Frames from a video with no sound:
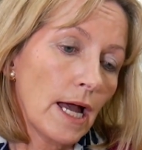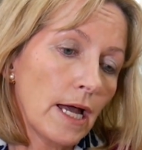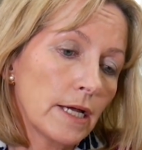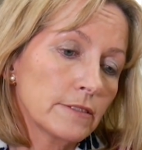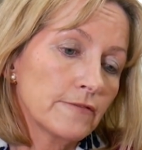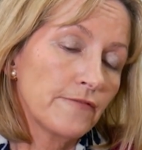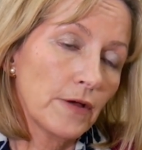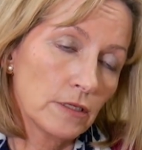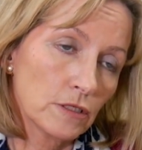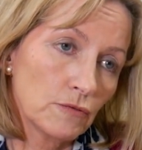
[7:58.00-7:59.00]
and
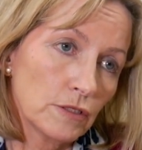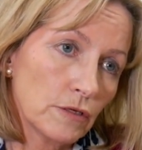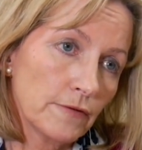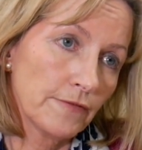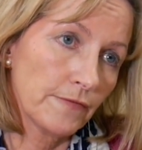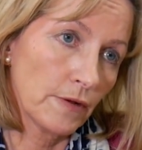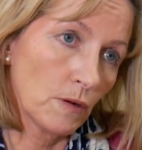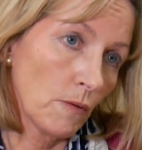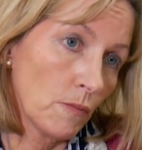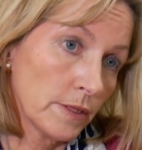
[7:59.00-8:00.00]
fail to return for
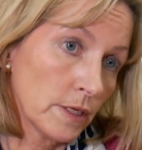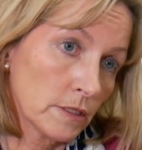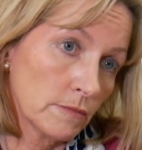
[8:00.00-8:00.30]
follow-up when their